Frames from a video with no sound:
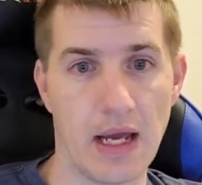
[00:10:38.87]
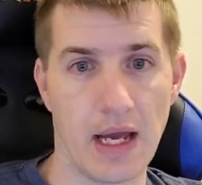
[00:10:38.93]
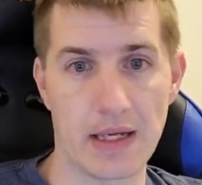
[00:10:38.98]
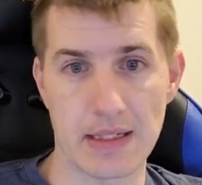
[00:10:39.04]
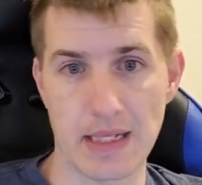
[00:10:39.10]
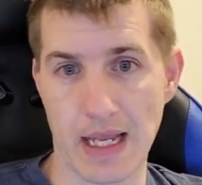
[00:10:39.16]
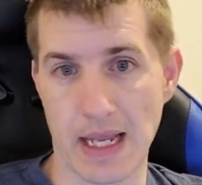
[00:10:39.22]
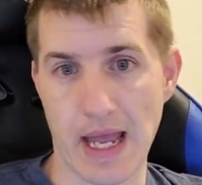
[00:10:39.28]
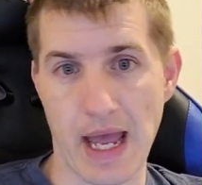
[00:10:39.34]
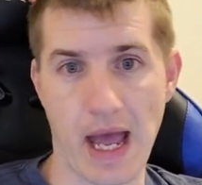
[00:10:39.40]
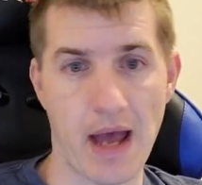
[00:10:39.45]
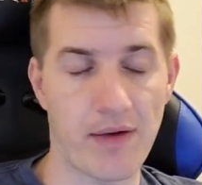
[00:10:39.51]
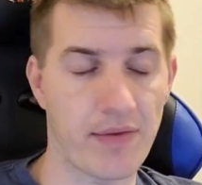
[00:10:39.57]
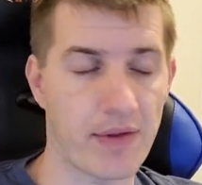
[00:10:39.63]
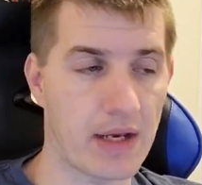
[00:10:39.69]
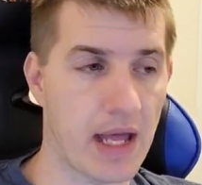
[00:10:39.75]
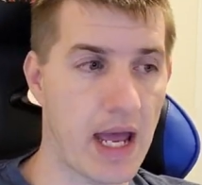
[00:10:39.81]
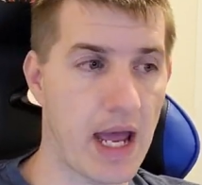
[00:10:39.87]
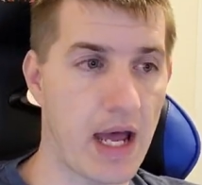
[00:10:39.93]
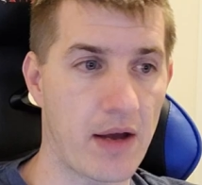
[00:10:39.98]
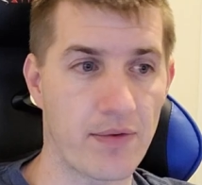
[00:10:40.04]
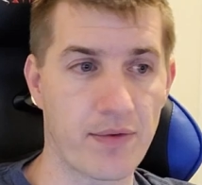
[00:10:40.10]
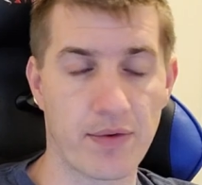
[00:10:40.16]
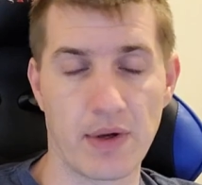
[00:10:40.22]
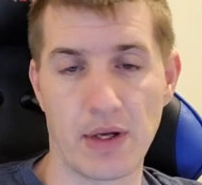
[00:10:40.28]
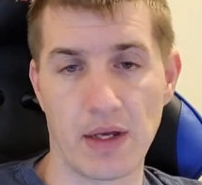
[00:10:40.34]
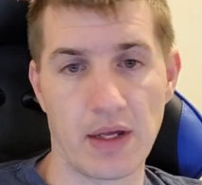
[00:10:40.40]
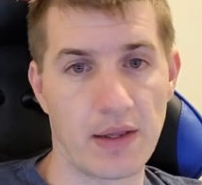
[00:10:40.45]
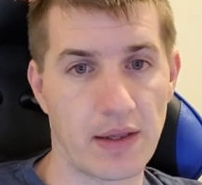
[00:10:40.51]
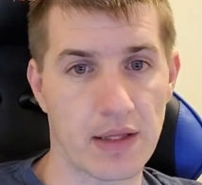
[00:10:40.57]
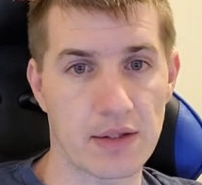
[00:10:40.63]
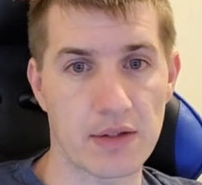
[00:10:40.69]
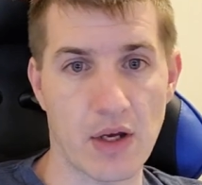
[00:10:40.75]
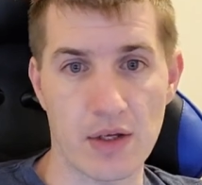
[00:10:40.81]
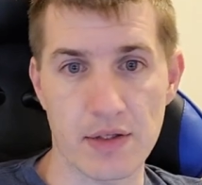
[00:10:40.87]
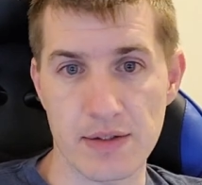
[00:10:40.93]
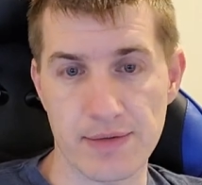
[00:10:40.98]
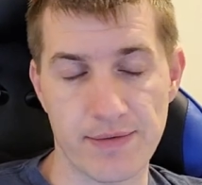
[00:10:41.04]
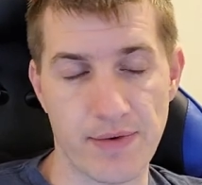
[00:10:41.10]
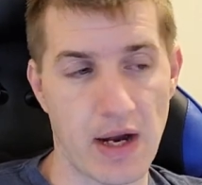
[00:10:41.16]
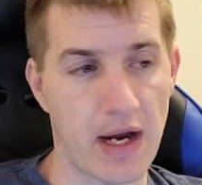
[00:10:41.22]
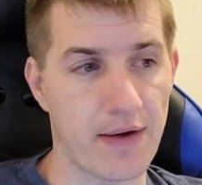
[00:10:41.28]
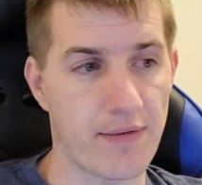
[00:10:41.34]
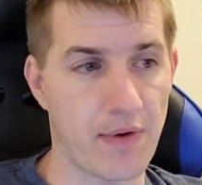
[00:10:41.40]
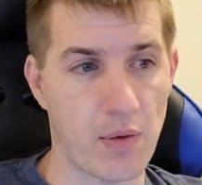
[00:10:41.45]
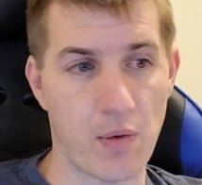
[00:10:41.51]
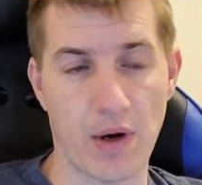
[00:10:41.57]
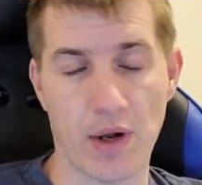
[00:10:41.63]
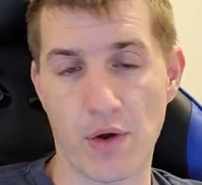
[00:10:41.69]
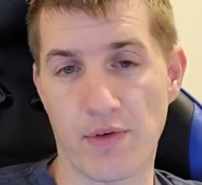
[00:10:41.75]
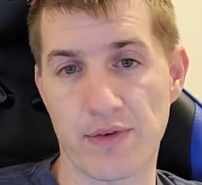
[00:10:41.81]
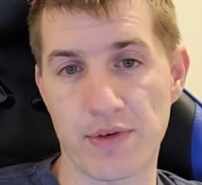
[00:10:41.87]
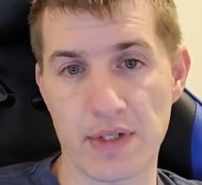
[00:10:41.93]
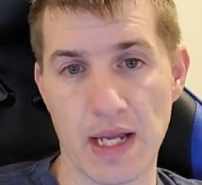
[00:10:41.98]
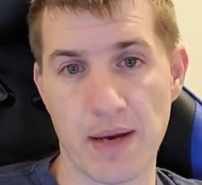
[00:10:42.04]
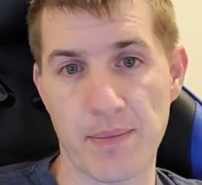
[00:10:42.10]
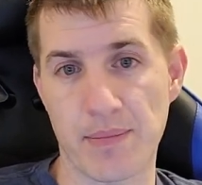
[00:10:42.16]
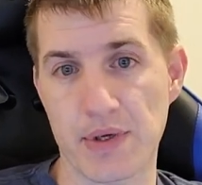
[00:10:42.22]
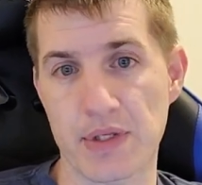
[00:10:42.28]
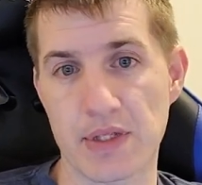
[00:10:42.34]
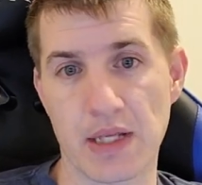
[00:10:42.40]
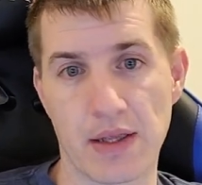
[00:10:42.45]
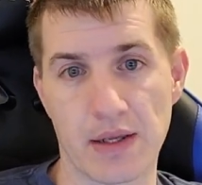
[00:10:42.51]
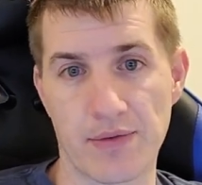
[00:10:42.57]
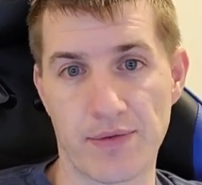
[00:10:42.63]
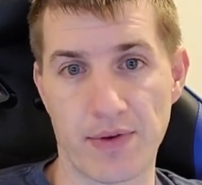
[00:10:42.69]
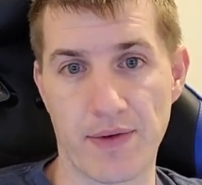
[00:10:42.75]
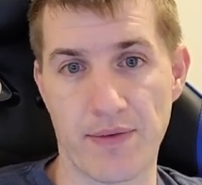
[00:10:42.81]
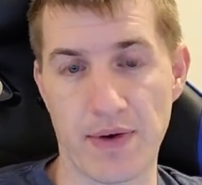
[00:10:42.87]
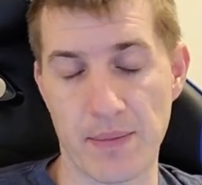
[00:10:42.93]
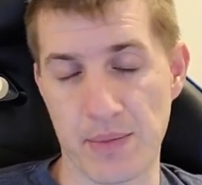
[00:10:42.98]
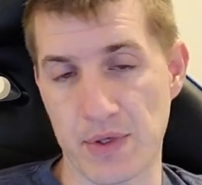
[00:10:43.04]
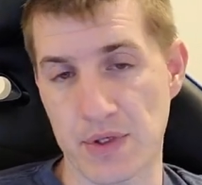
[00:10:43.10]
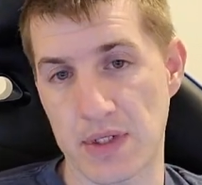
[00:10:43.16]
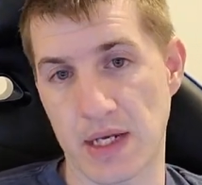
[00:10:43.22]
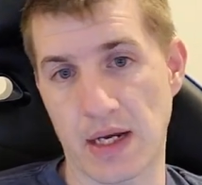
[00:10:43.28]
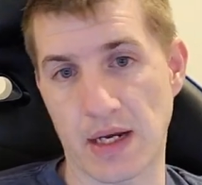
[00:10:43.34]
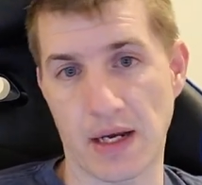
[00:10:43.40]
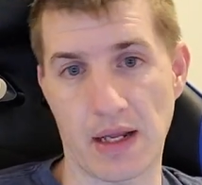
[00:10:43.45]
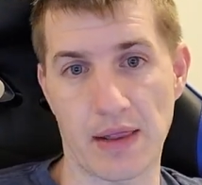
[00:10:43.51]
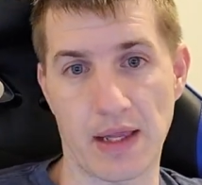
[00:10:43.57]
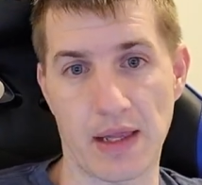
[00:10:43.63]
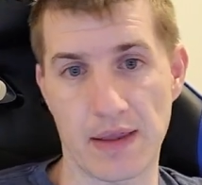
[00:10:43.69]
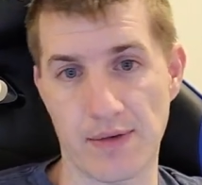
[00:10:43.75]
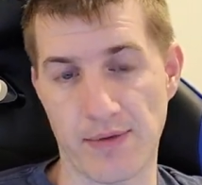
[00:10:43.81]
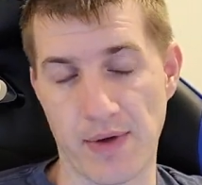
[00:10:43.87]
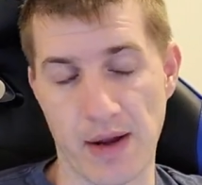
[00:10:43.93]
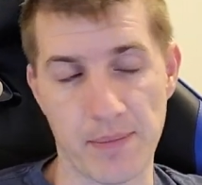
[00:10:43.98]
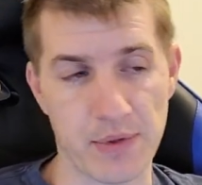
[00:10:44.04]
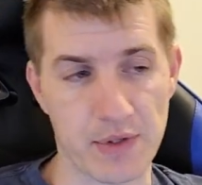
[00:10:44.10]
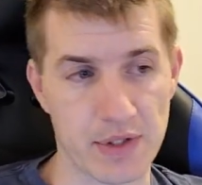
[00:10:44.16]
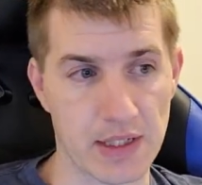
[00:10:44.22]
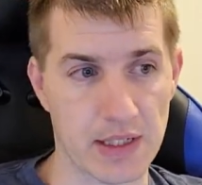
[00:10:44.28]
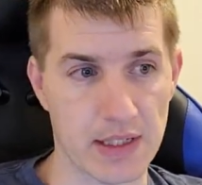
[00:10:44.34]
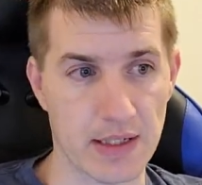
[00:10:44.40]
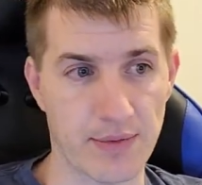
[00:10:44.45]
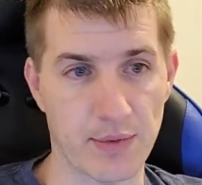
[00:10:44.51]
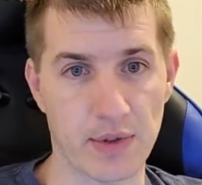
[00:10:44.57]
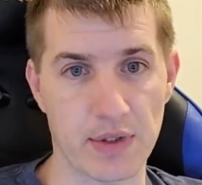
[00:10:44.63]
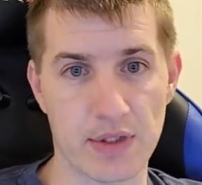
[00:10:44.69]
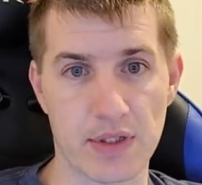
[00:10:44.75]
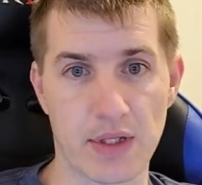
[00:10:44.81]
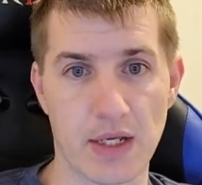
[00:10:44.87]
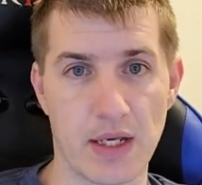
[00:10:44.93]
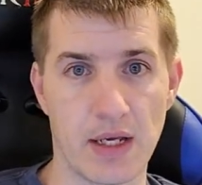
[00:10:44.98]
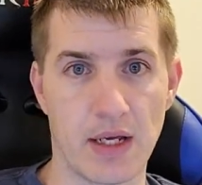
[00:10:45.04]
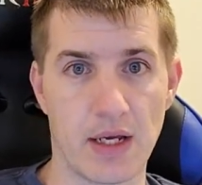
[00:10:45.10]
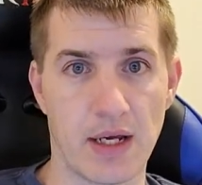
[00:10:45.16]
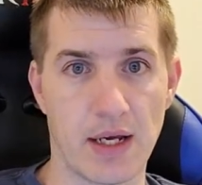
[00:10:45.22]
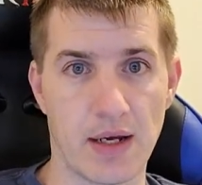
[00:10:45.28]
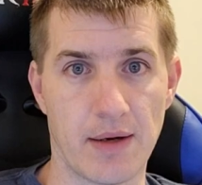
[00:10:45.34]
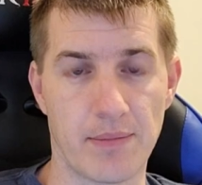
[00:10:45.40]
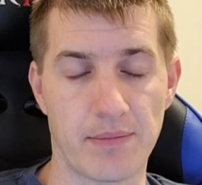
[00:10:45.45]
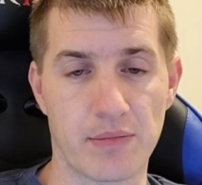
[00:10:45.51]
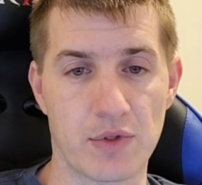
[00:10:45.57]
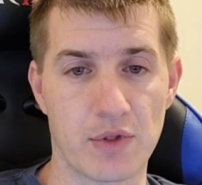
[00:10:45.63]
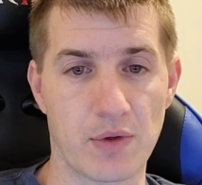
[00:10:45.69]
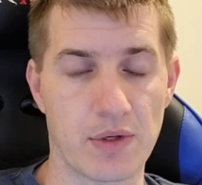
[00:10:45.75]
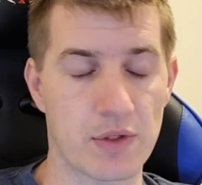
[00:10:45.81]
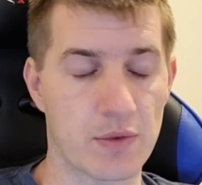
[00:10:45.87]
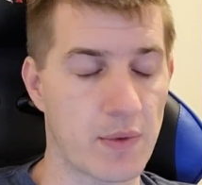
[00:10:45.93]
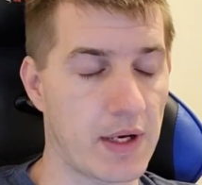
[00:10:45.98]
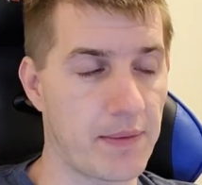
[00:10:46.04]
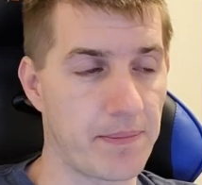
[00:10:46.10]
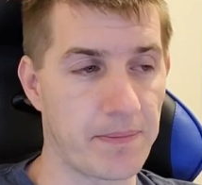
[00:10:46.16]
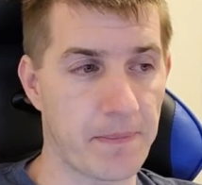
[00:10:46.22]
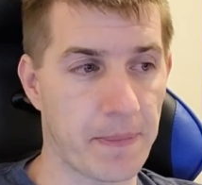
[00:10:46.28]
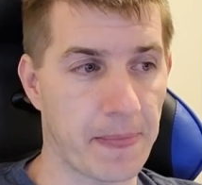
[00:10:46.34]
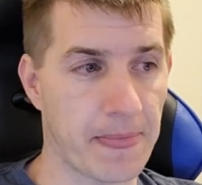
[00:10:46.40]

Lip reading: take half and half. That's also fine. If I want to go for 10% and 15% and let the 5% difference do it as well.